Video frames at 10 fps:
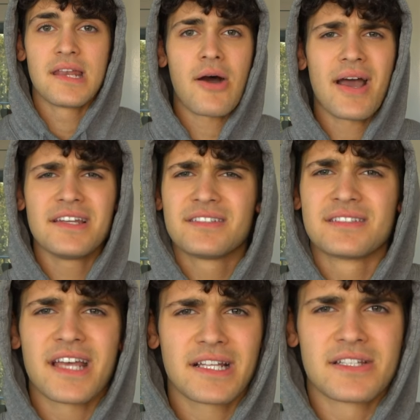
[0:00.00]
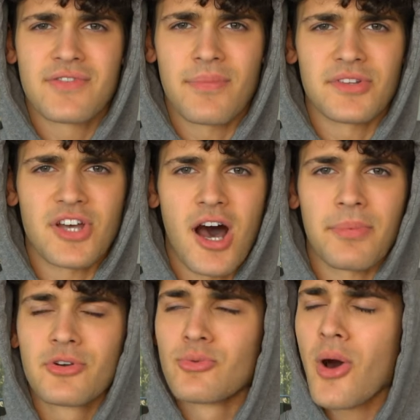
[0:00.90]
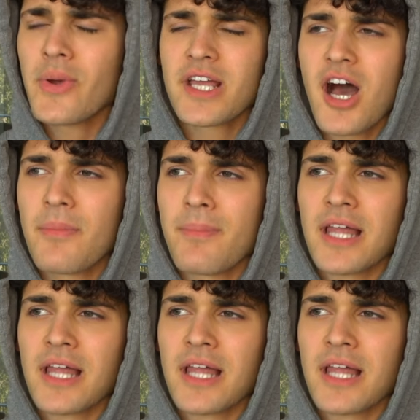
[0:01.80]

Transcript: Now I need to take this from the top. Growing up,